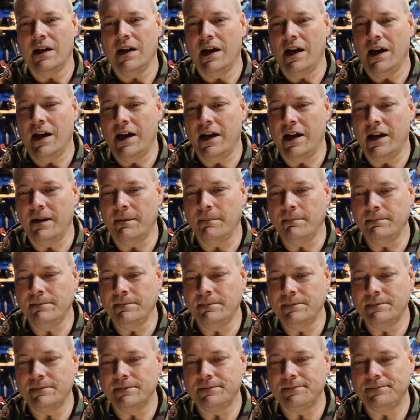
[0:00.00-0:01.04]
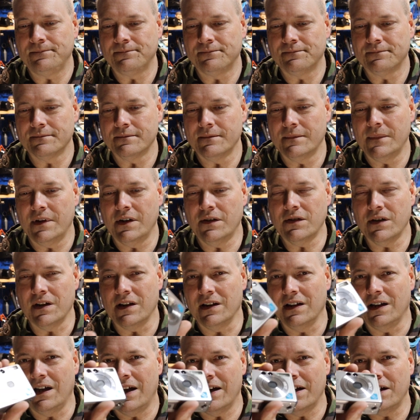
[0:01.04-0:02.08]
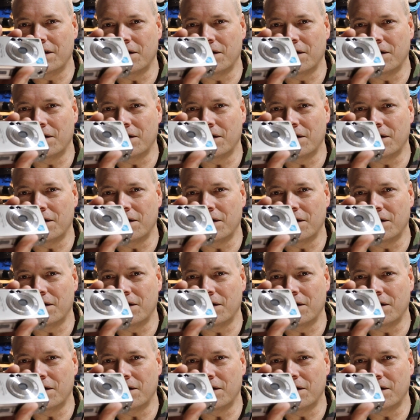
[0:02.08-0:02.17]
Um, there's a lot